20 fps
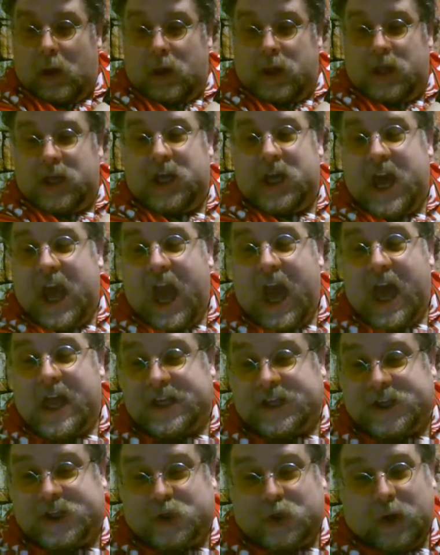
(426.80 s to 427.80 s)
Yes,
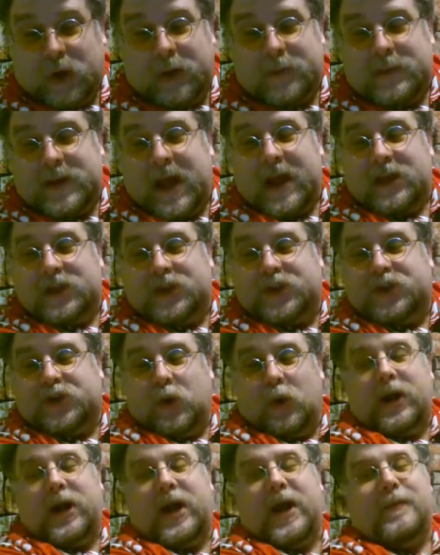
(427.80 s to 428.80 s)
Stream Day and
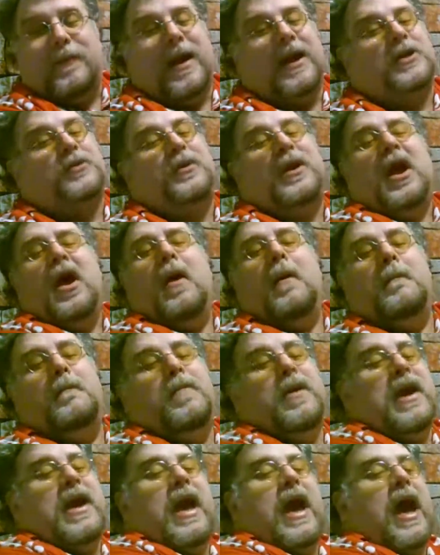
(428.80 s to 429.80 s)
Sword Day makes me
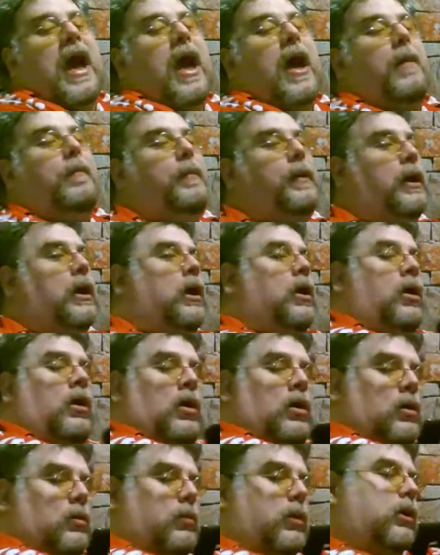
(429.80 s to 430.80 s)
be happy.
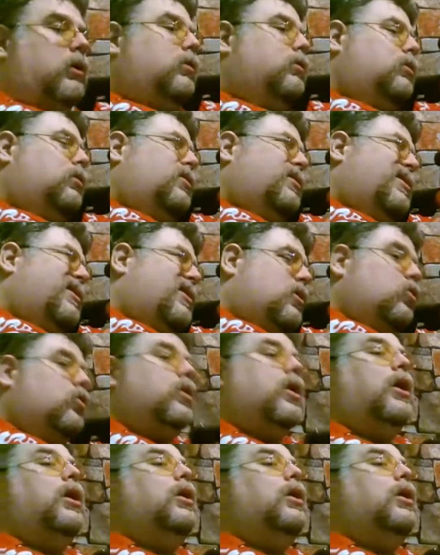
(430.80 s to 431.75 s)
Okay.